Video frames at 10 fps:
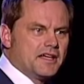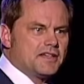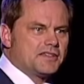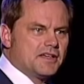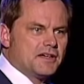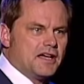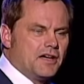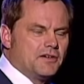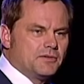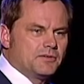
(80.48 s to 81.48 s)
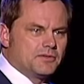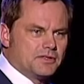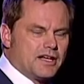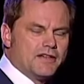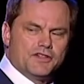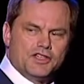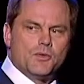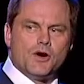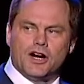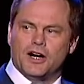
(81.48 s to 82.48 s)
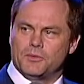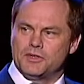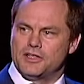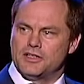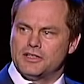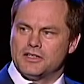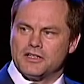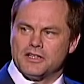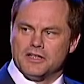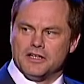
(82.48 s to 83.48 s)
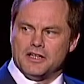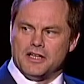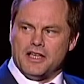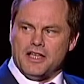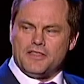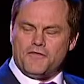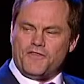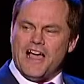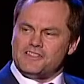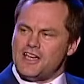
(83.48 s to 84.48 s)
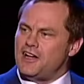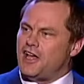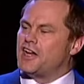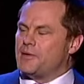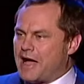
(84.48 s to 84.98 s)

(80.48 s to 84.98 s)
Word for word: that's how, how clever you are. What do you? the fact I learned